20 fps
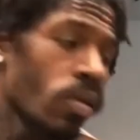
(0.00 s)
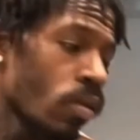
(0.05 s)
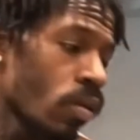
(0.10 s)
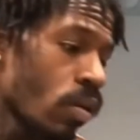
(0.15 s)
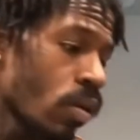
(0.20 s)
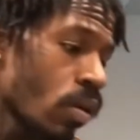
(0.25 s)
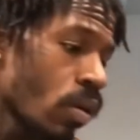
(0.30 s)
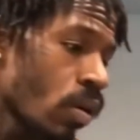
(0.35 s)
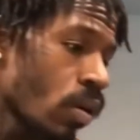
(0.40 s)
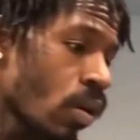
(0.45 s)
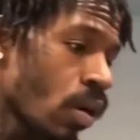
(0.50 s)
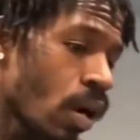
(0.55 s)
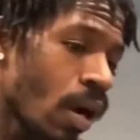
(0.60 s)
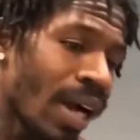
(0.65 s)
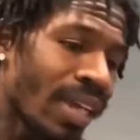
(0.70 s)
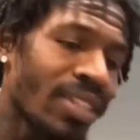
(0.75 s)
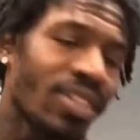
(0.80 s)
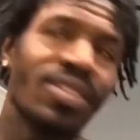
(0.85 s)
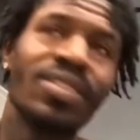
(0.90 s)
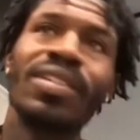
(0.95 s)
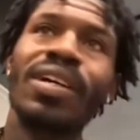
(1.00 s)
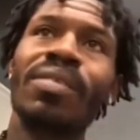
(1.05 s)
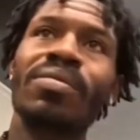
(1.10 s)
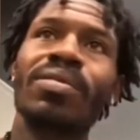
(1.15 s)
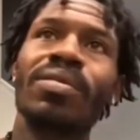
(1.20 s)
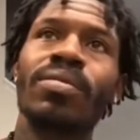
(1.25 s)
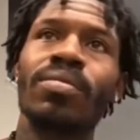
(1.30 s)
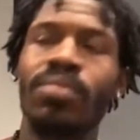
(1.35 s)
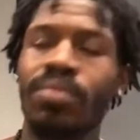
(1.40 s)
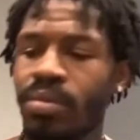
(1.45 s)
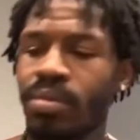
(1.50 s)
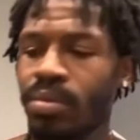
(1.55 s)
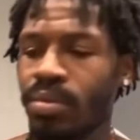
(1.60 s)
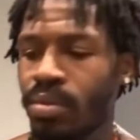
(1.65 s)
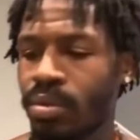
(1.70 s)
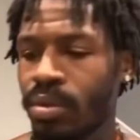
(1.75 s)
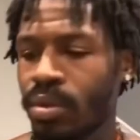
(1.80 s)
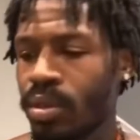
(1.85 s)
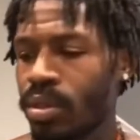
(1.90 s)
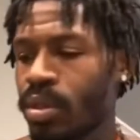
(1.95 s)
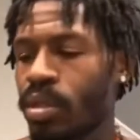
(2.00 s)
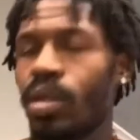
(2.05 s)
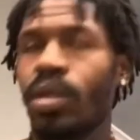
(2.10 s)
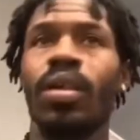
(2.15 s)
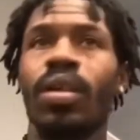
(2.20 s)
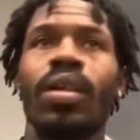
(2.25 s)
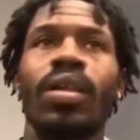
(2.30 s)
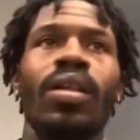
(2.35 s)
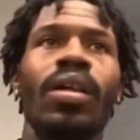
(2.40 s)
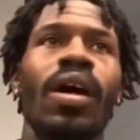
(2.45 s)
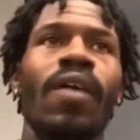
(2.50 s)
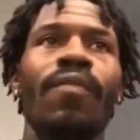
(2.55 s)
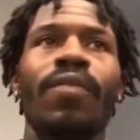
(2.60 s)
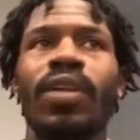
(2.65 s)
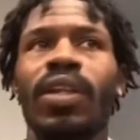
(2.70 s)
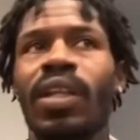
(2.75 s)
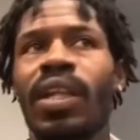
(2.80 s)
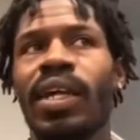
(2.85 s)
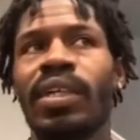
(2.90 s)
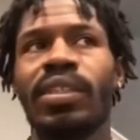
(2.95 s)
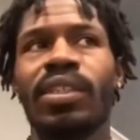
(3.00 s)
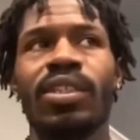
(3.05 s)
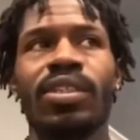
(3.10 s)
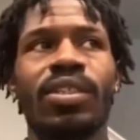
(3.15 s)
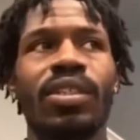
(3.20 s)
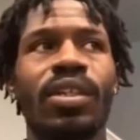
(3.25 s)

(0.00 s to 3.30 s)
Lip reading: I just dumped them. I feel like this though.